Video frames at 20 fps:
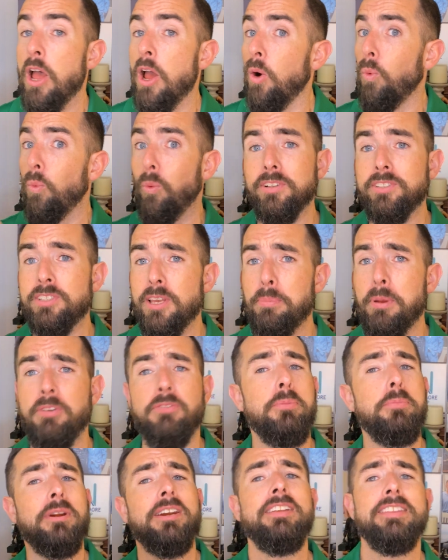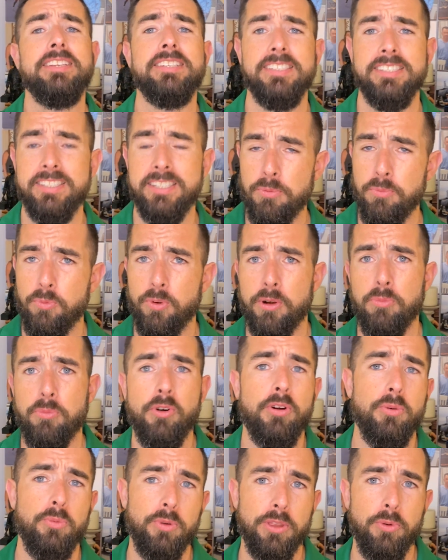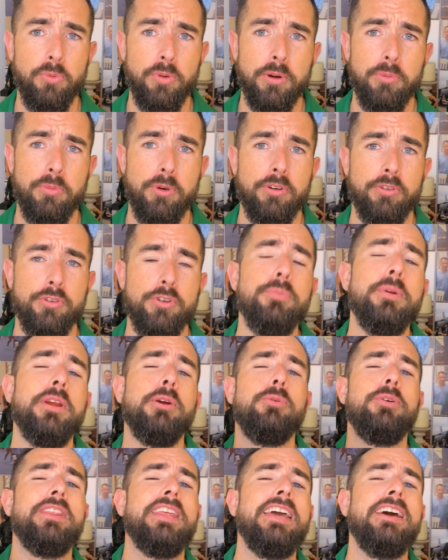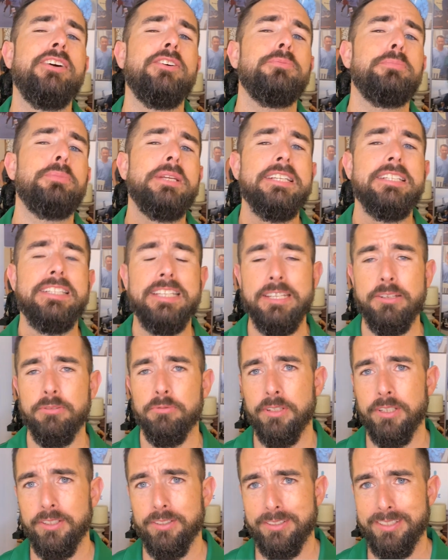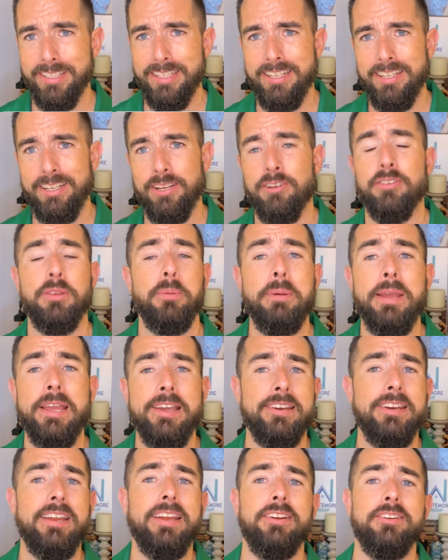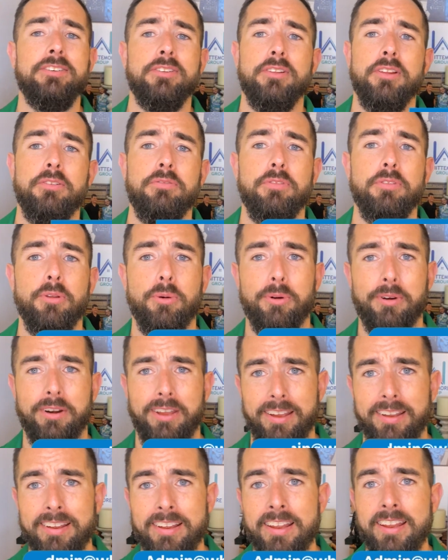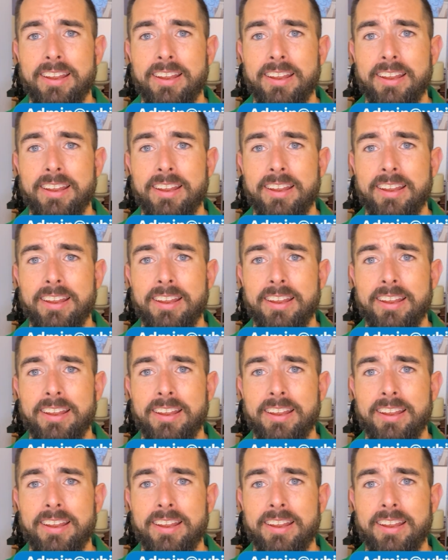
What's up, everybody? This is Tim Whittemore with the Whittemore Group here with LPT Realty here in the Panhandle of Florida.